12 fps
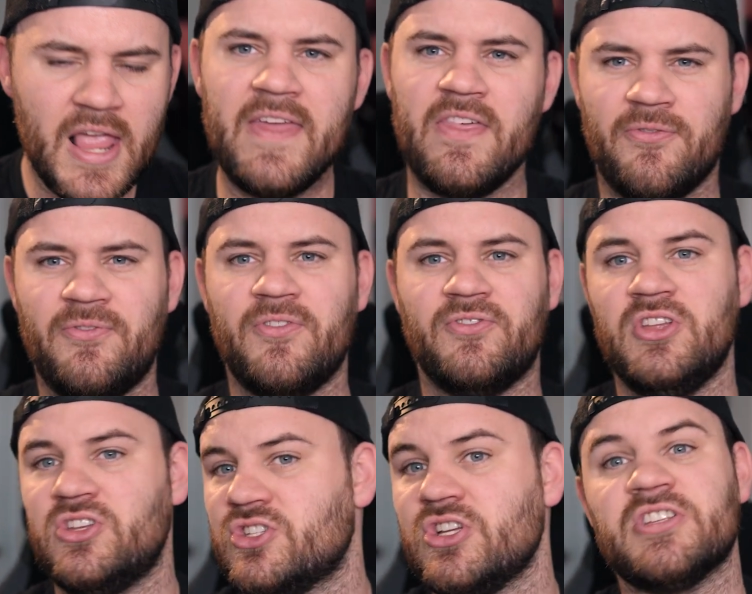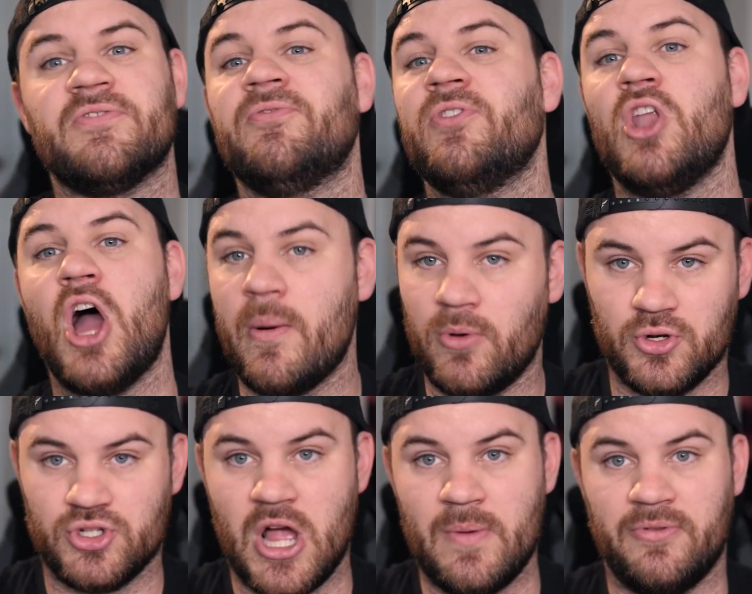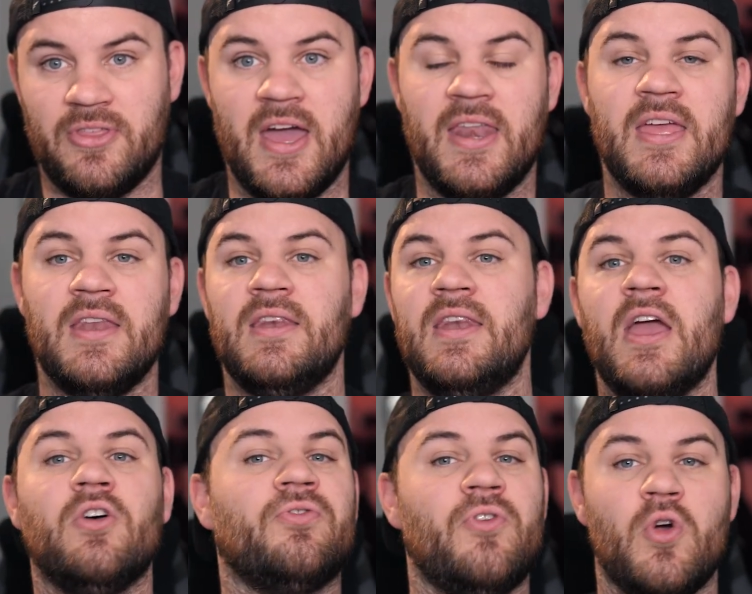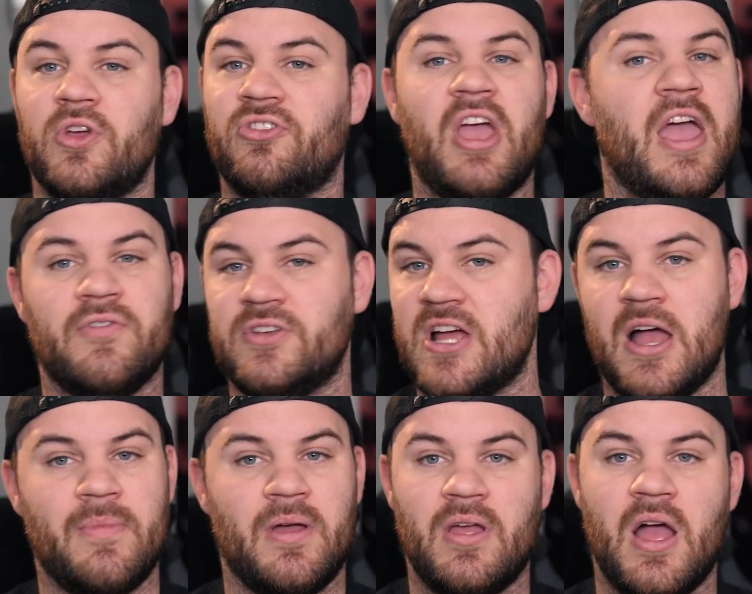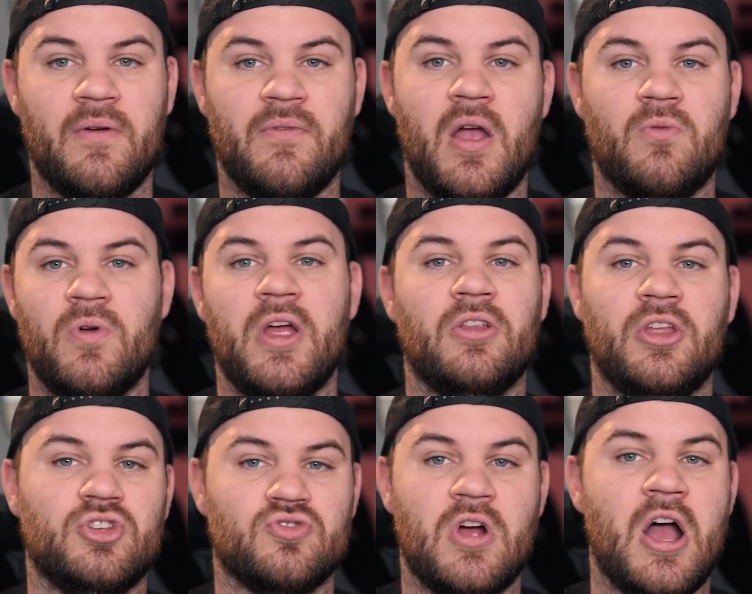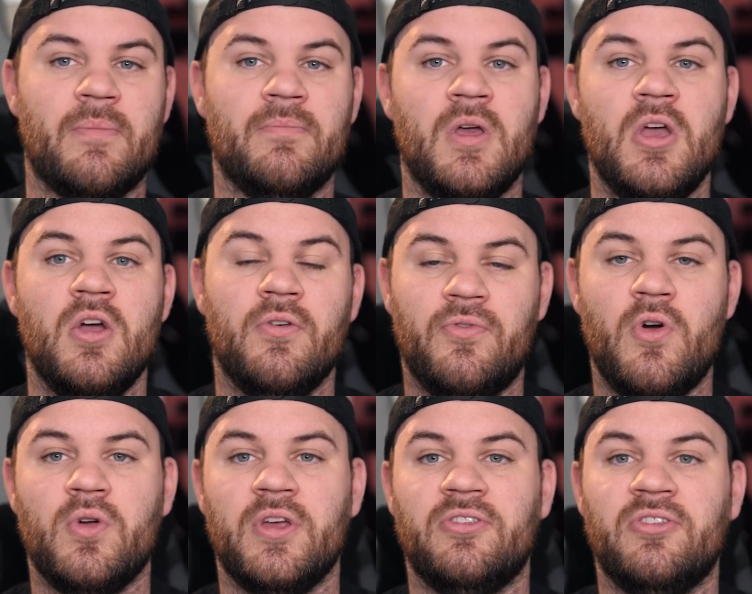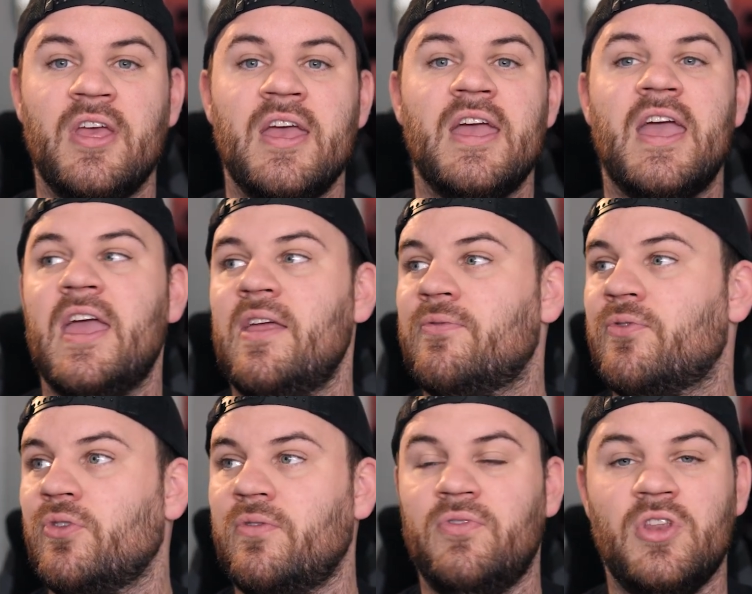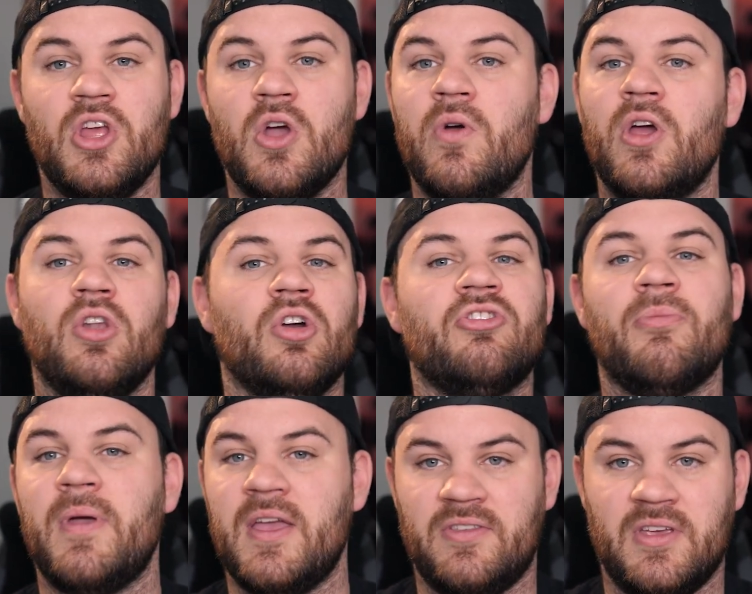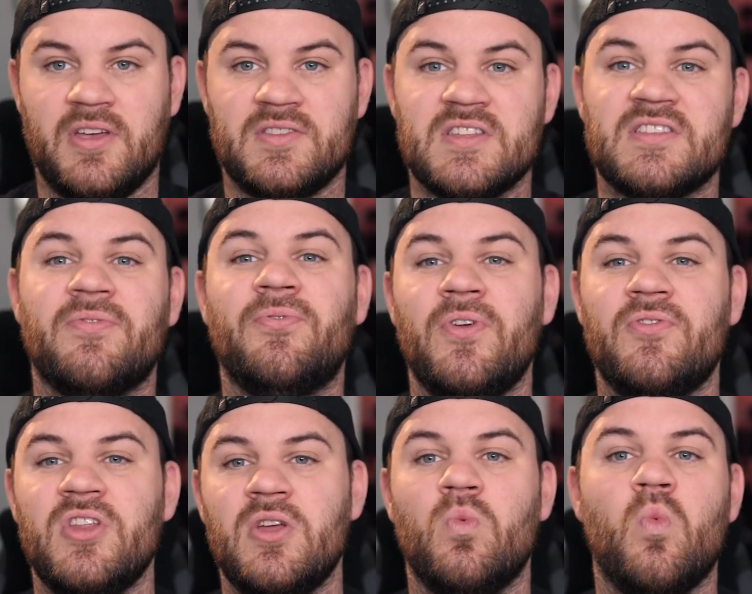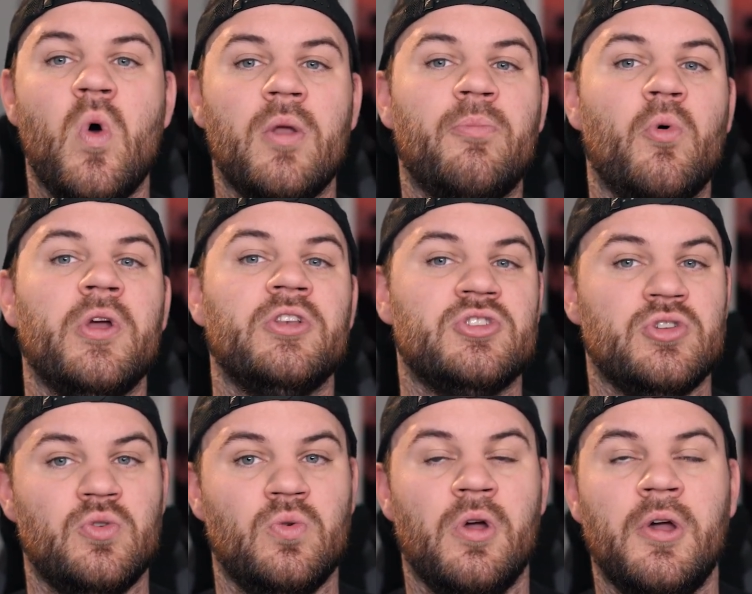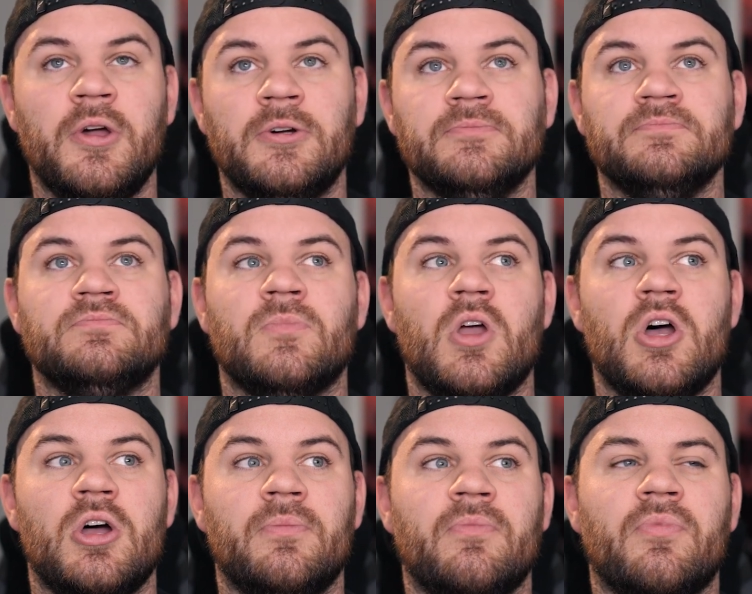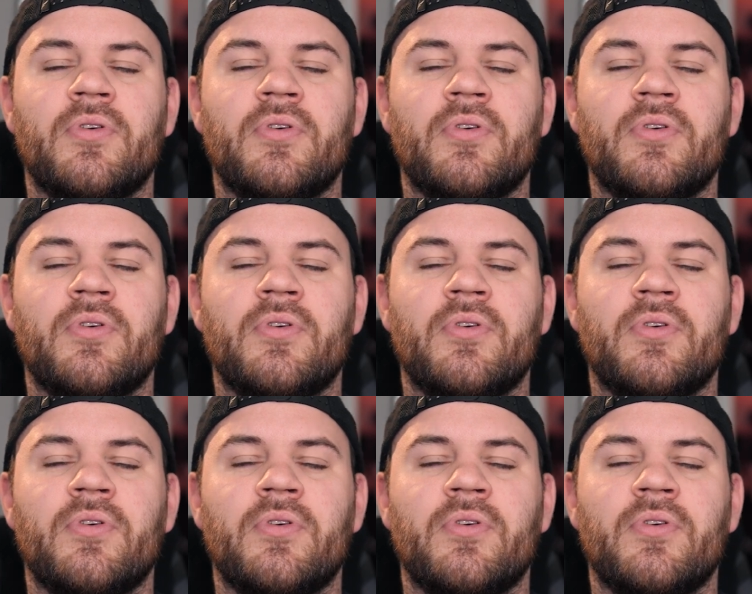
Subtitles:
And the 50 just does a phenomenal job with that. It nails focus every time. I rarely drop focus. And for the video, it looks amazing because it's a 50 1.2.